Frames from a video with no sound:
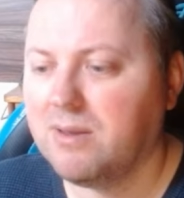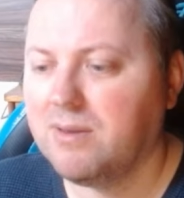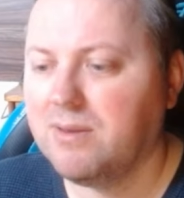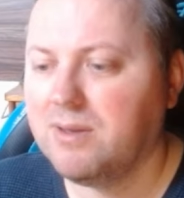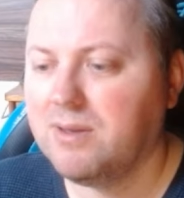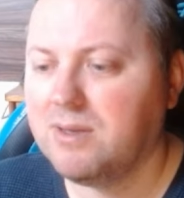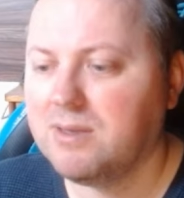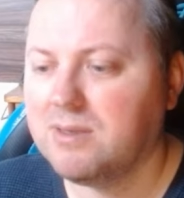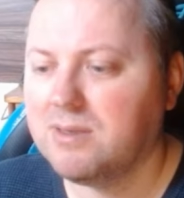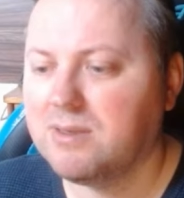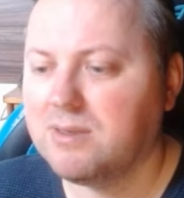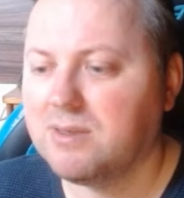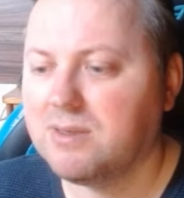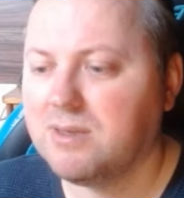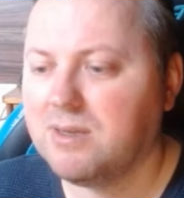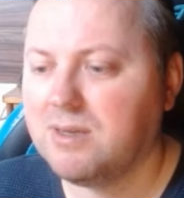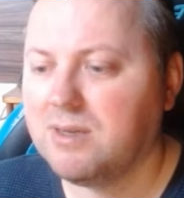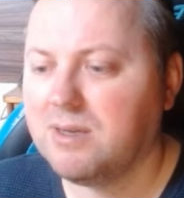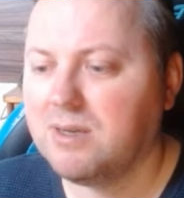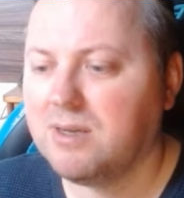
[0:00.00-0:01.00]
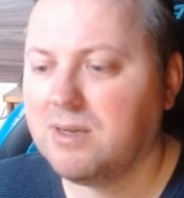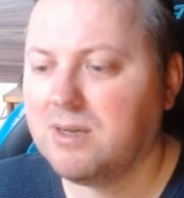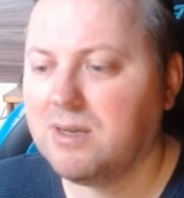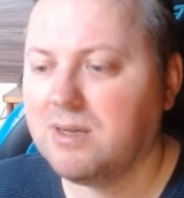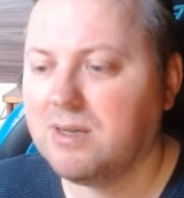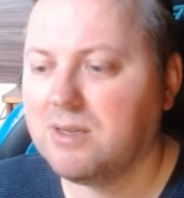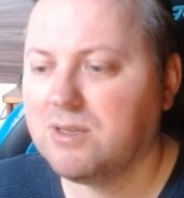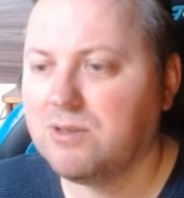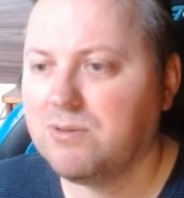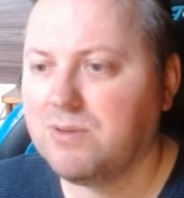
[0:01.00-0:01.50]
this
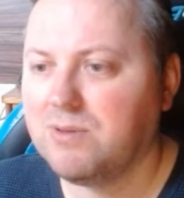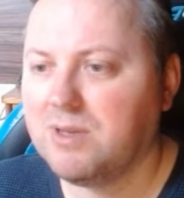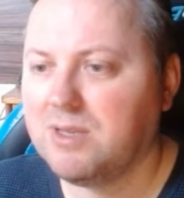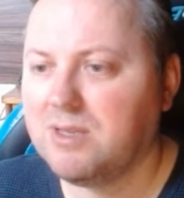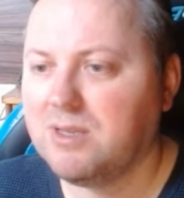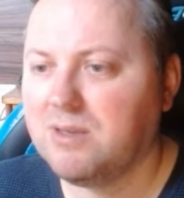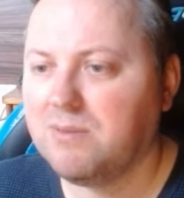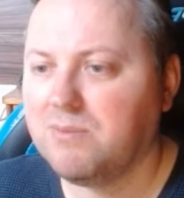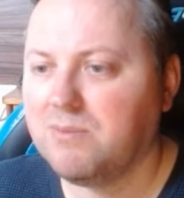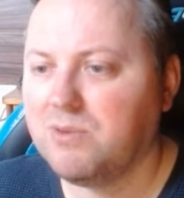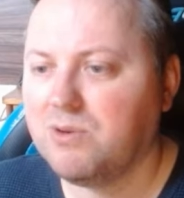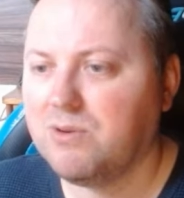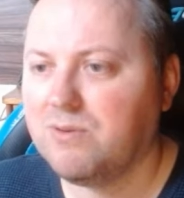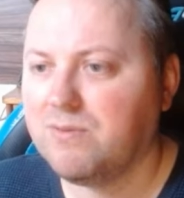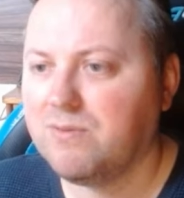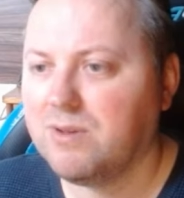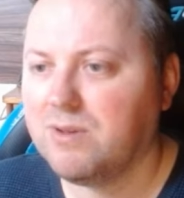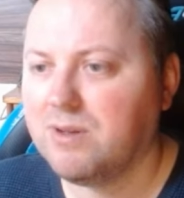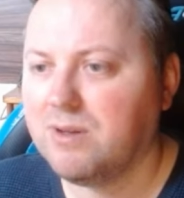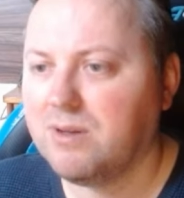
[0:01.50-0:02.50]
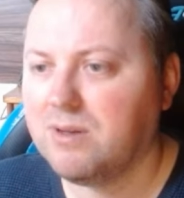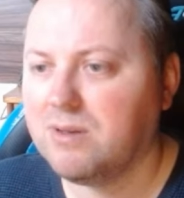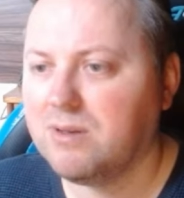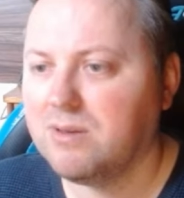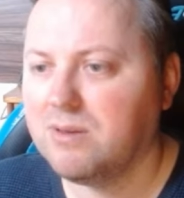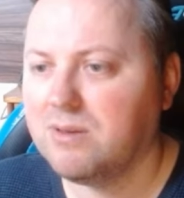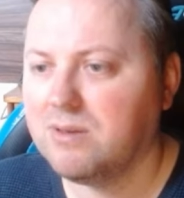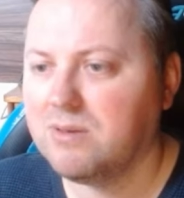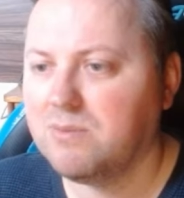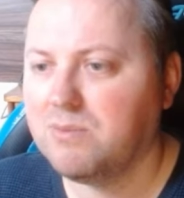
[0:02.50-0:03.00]
20 move, yeah,
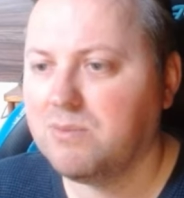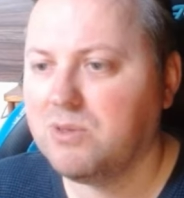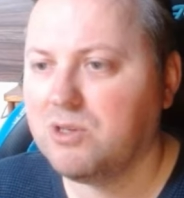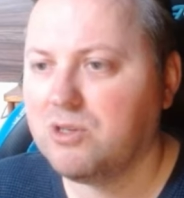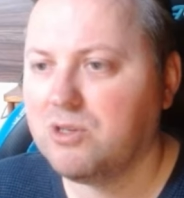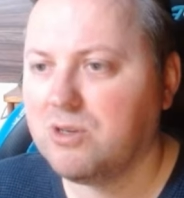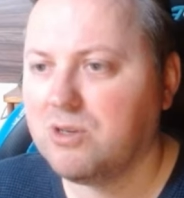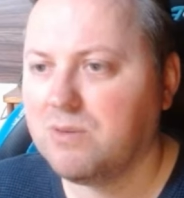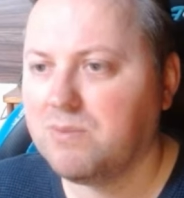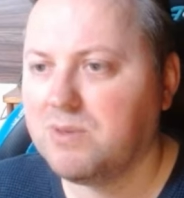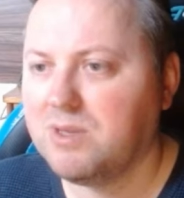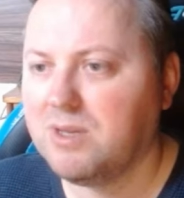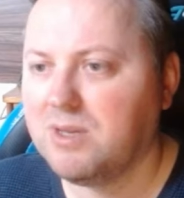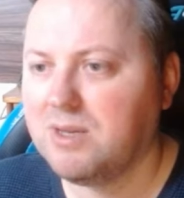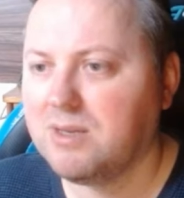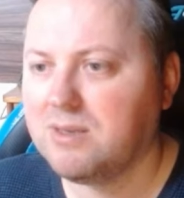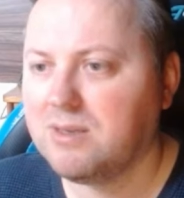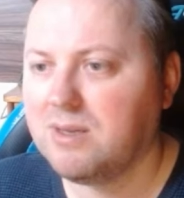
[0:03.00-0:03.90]
this bishop takes